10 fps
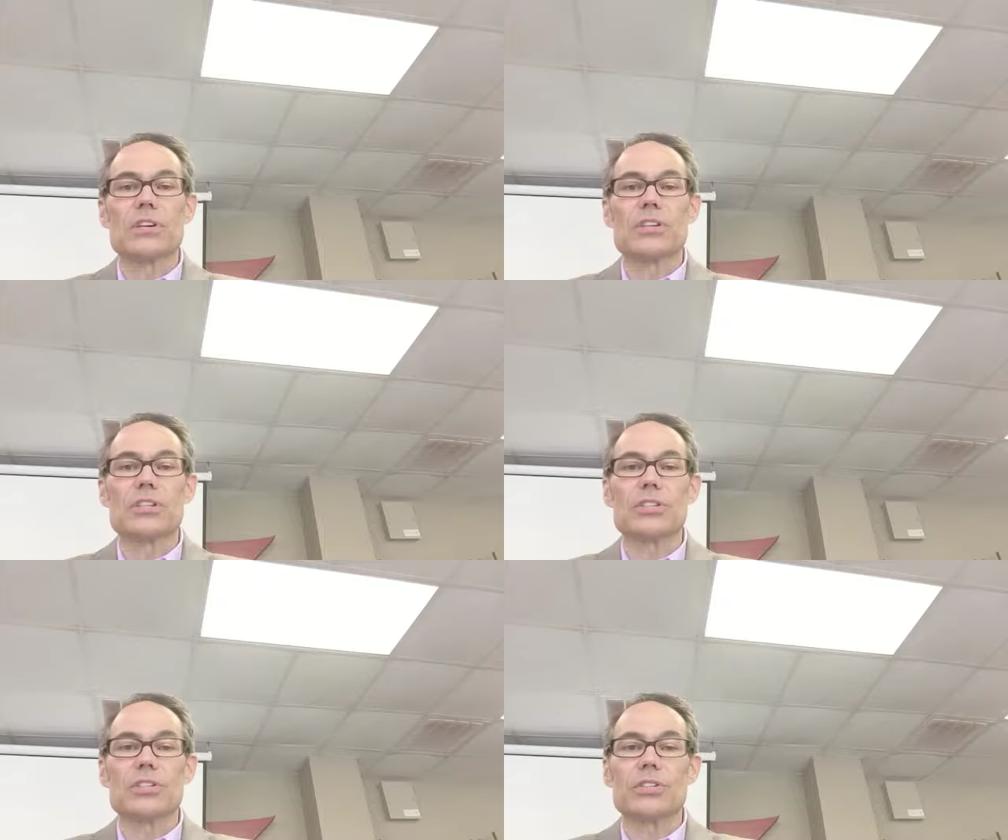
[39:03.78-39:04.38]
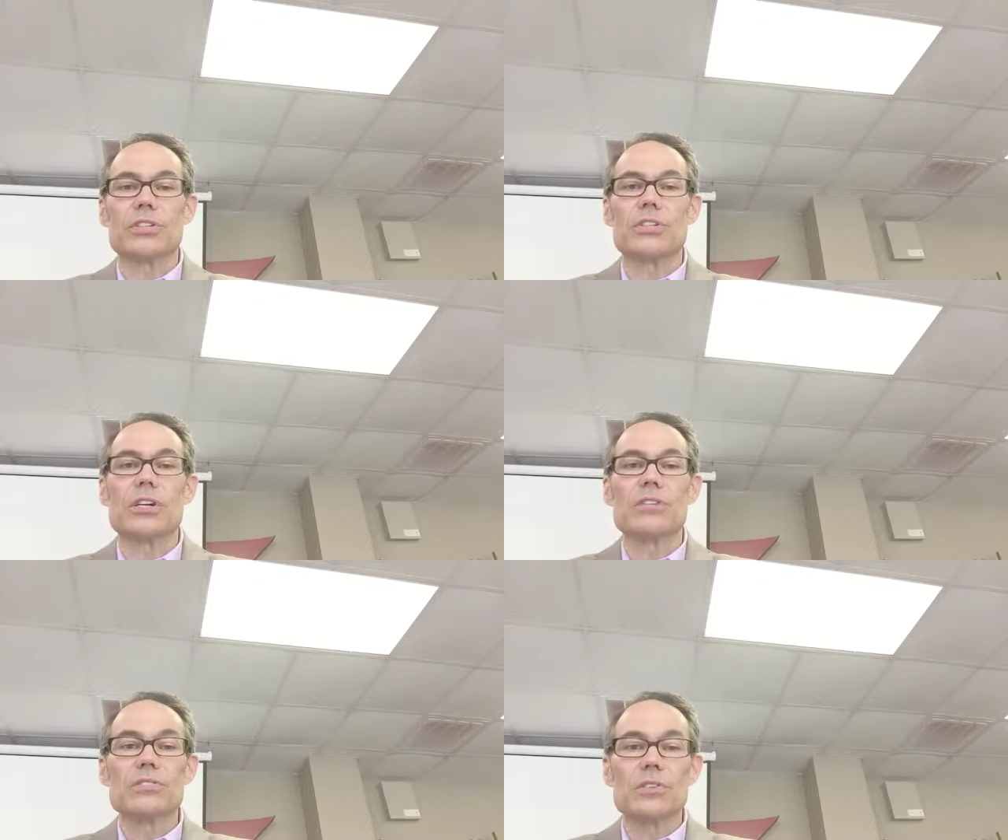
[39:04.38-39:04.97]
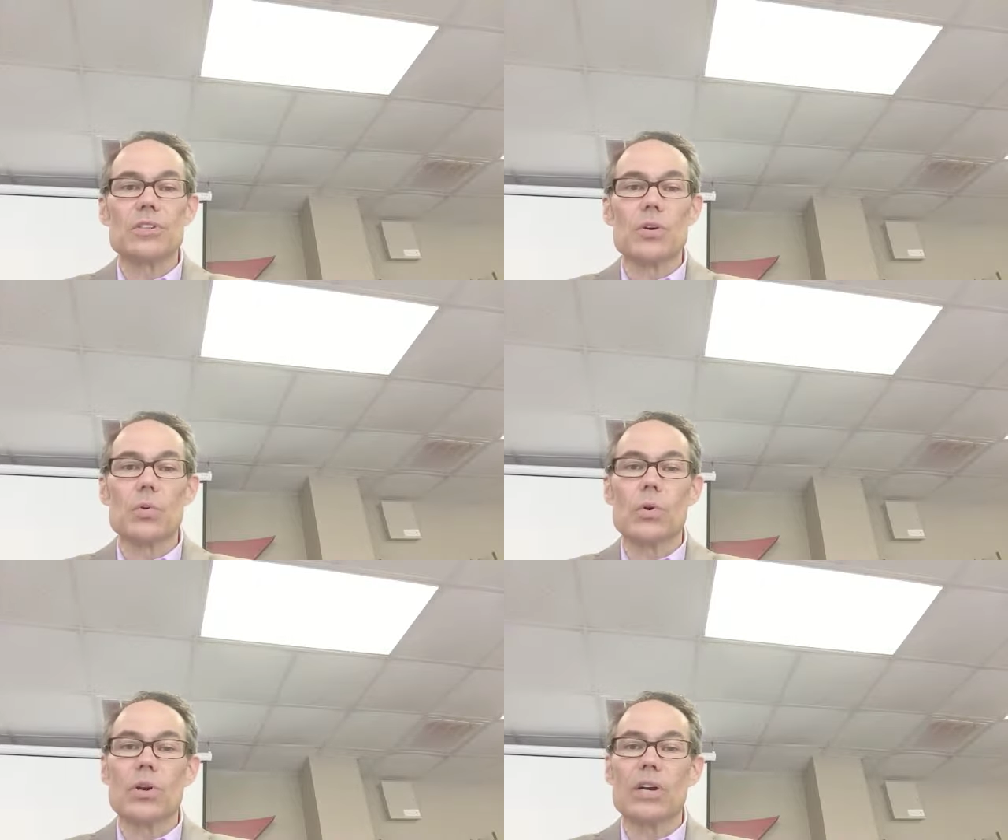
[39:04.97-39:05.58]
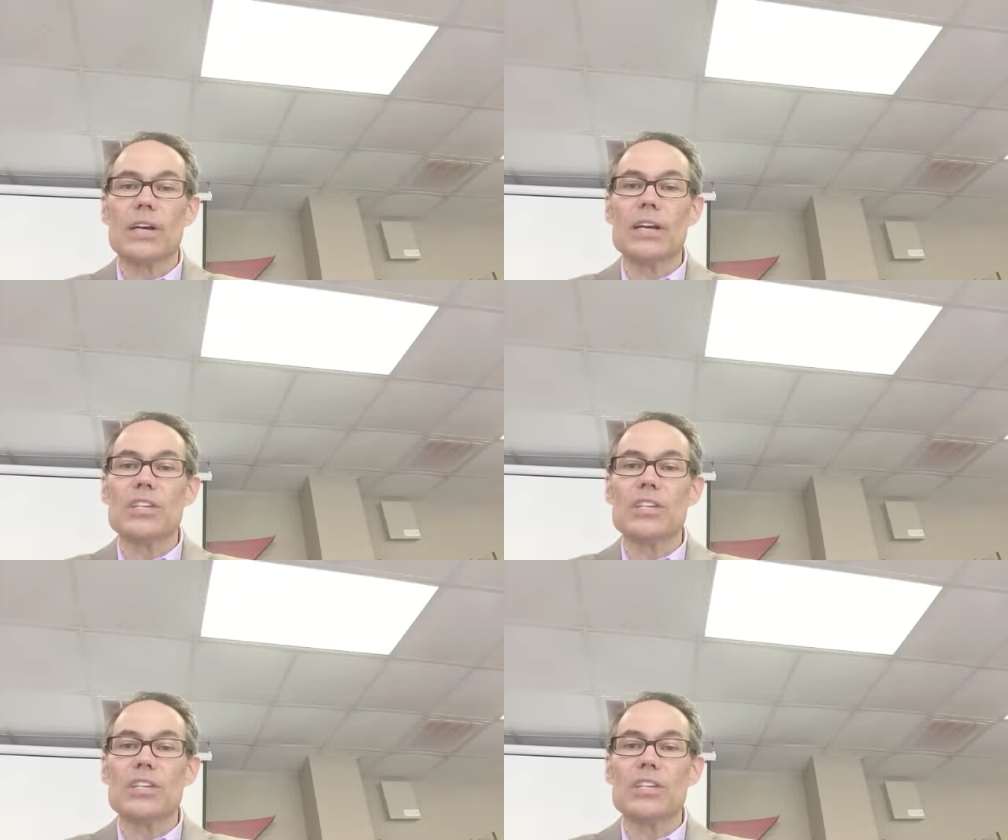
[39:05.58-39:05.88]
the church. So don't worry.